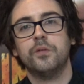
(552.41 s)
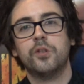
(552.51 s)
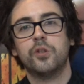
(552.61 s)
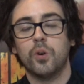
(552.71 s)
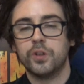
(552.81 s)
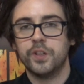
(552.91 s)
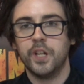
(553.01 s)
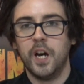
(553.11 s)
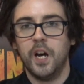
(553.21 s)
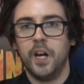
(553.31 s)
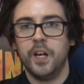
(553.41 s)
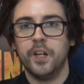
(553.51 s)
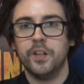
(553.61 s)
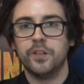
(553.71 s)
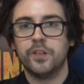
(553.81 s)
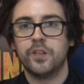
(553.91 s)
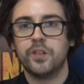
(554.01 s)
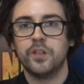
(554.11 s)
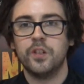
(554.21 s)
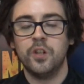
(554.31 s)
sorted that
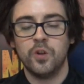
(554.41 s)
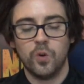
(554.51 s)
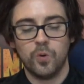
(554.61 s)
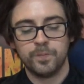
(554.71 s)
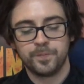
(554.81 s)
is, you know,